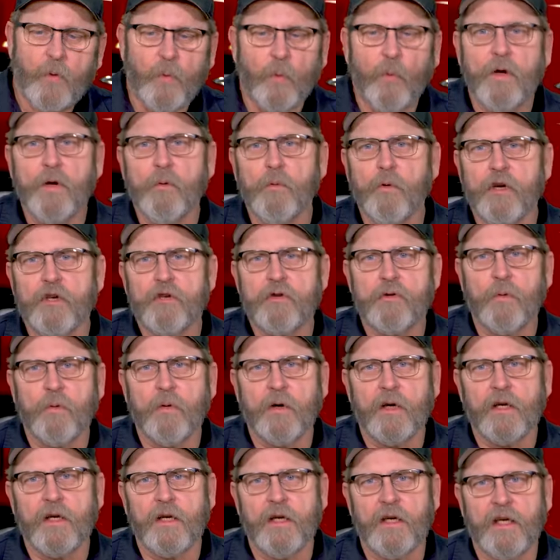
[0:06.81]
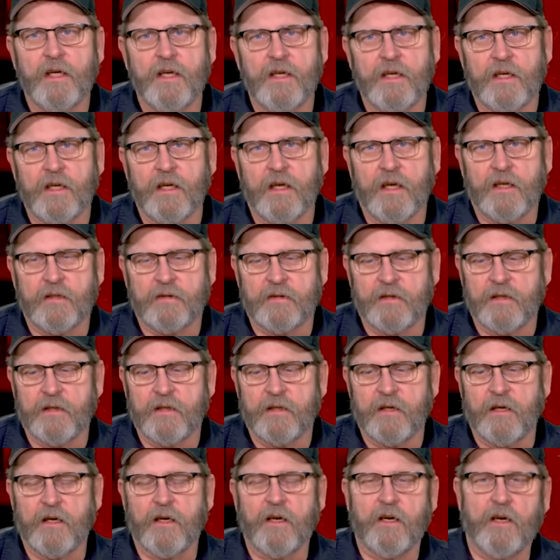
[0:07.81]
When restoring any classic
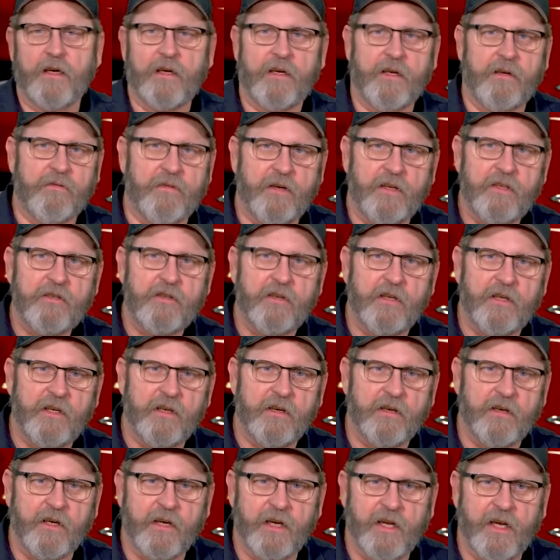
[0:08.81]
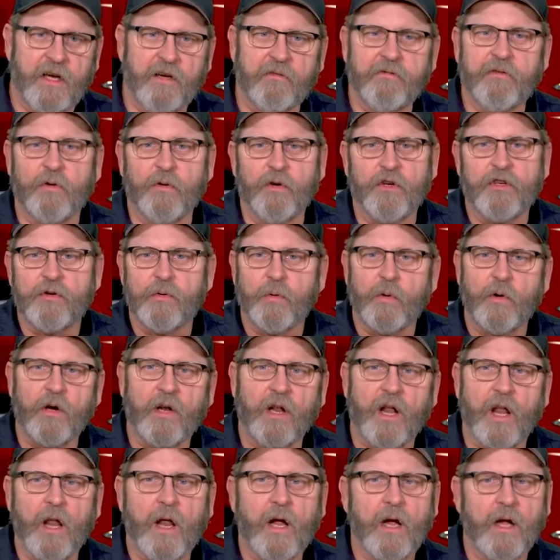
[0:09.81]
car, eventually you're going to have to restore a
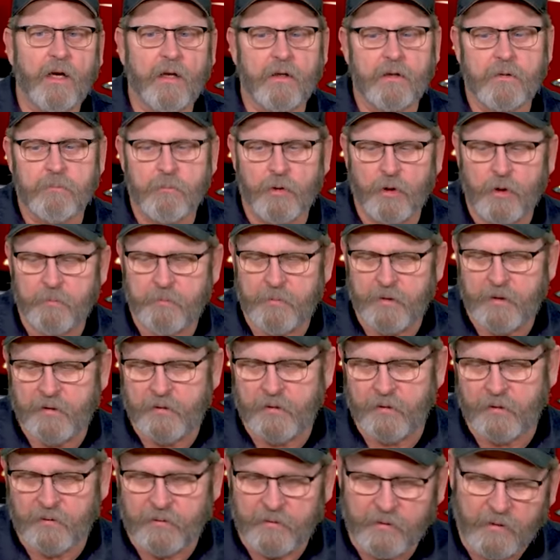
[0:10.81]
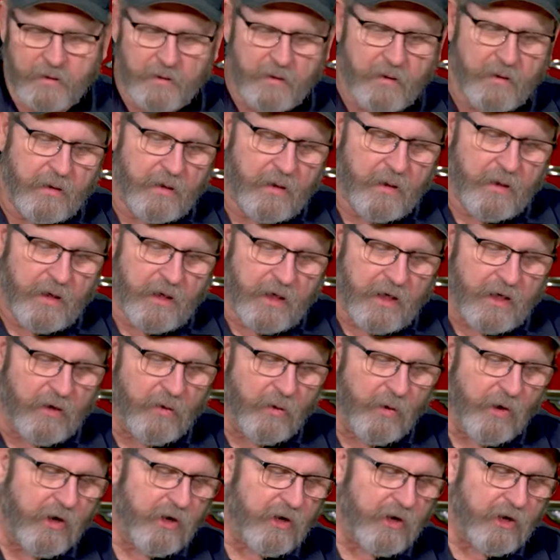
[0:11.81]
lot of small pieces. In
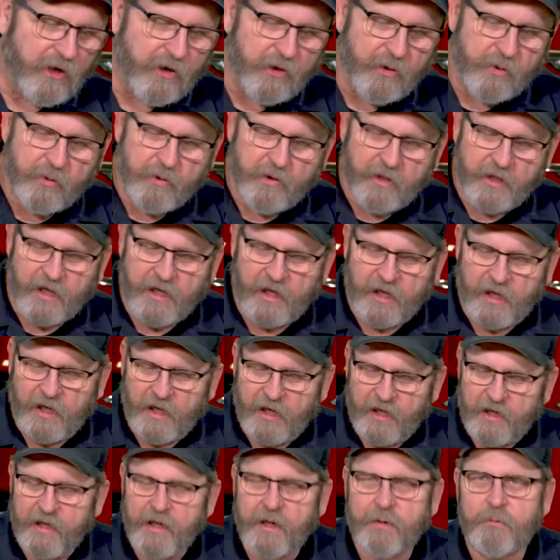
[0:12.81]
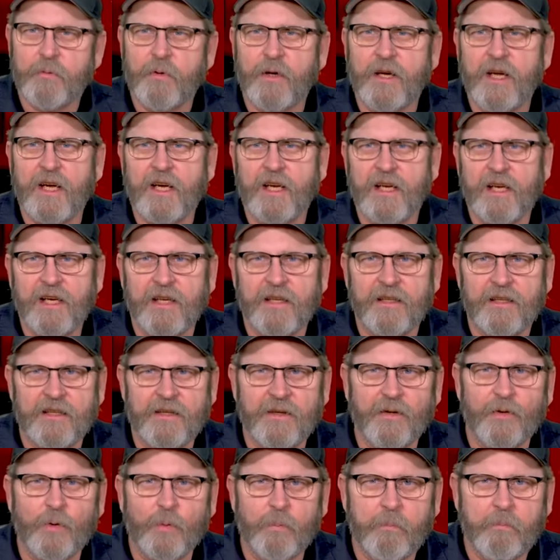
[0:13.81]
order to do that, a lot of times we got to get
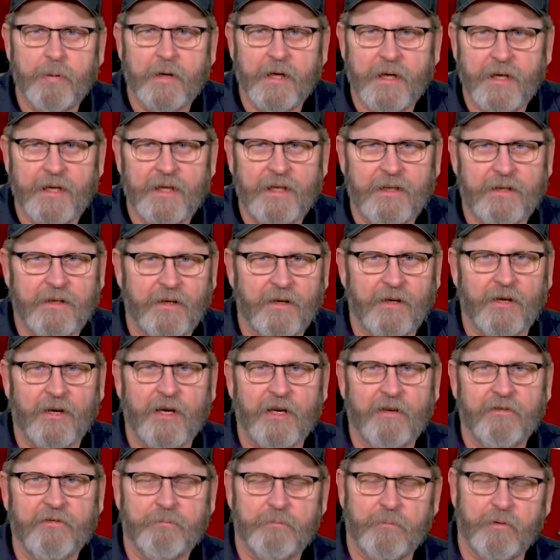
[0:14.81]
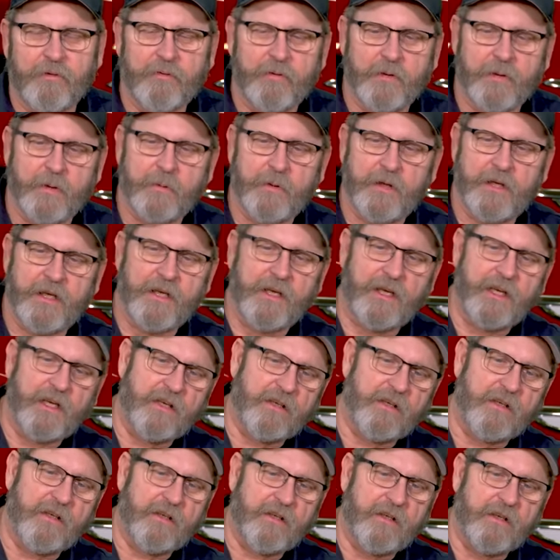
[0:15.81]
the old paint off before we can
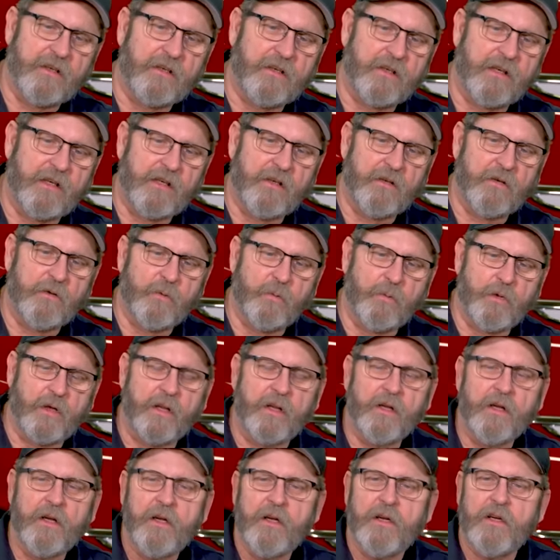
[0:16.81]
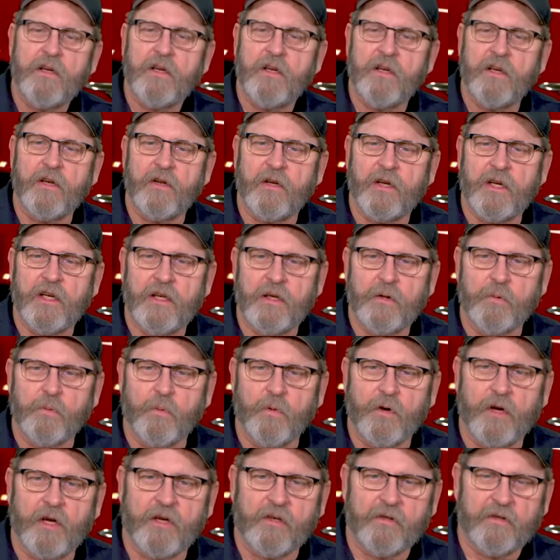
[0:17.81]
actually start dealing with, you know, any
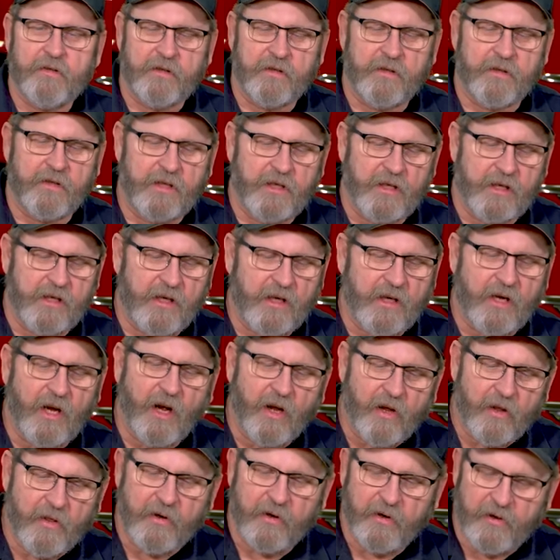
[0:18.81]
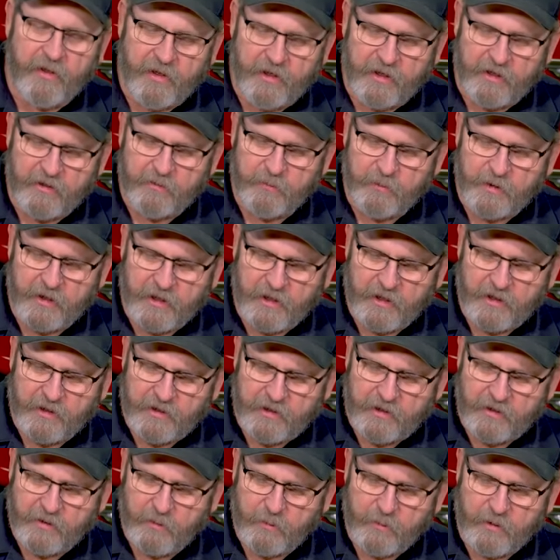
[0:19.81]
rust or any other things we got to
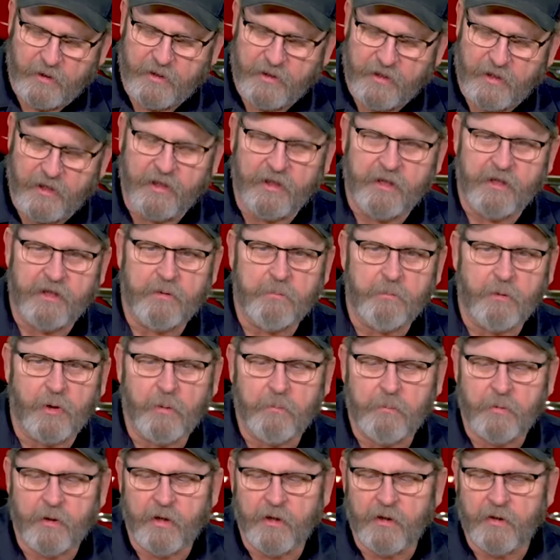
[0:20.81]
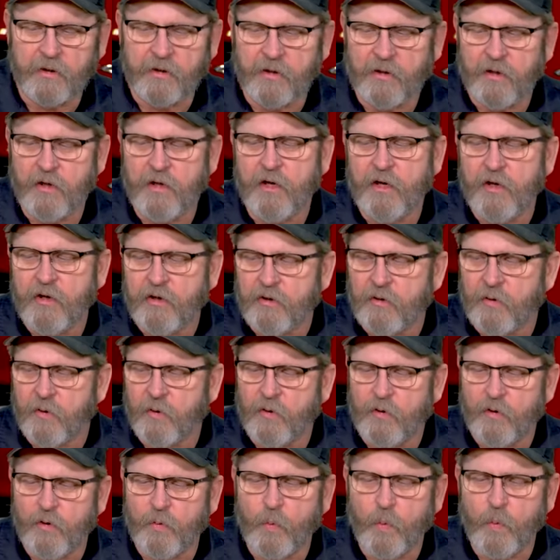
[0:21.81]
deal with on these small parts.
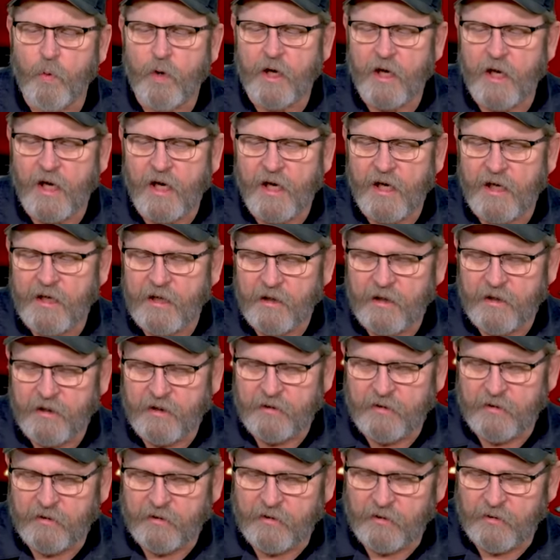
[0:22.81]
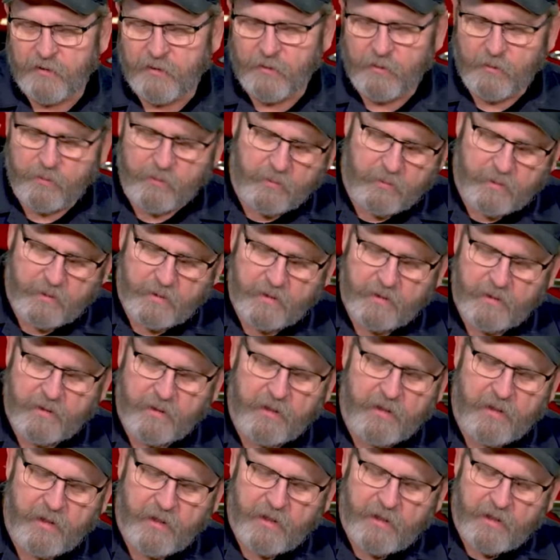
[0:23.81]
So what I like to do
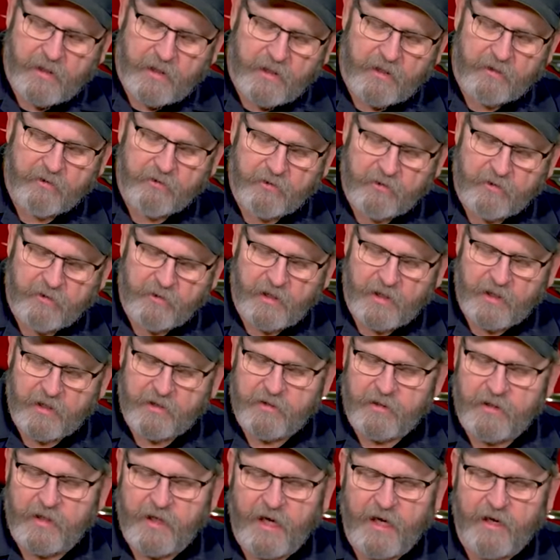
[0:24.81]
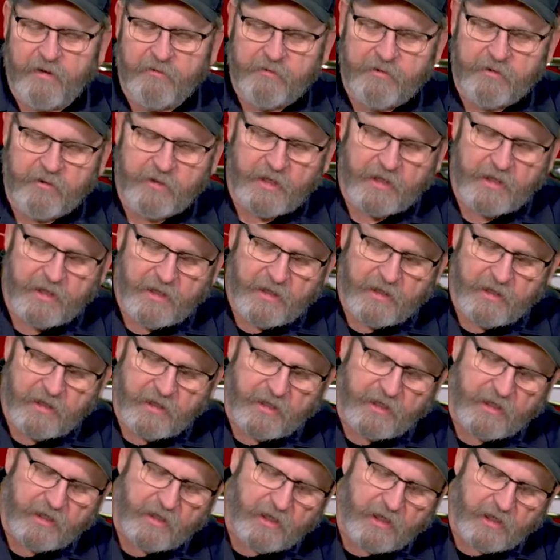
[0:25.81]
is to actually, after I get
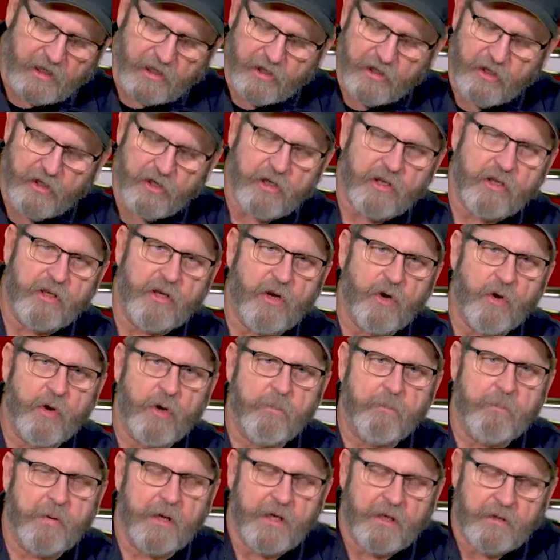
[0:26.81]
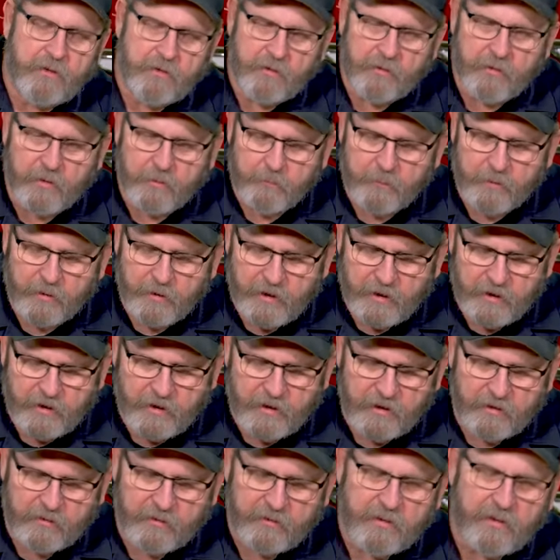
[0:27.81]
like a good coat of paint stripper on
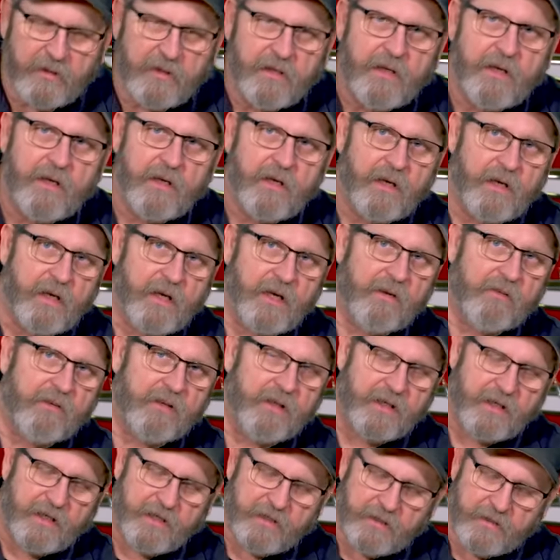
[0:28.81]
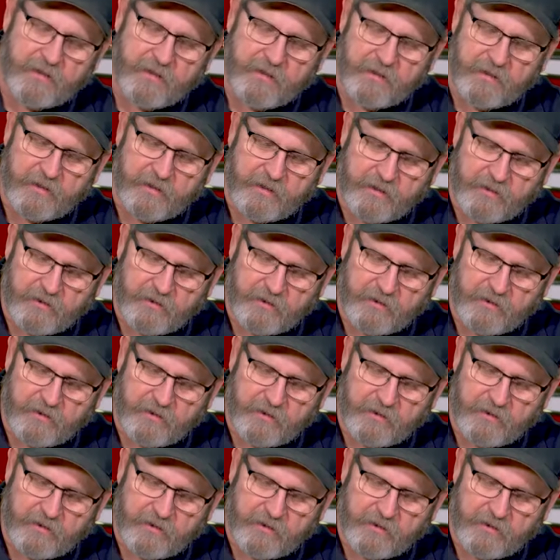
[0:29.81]
this, I have a tendency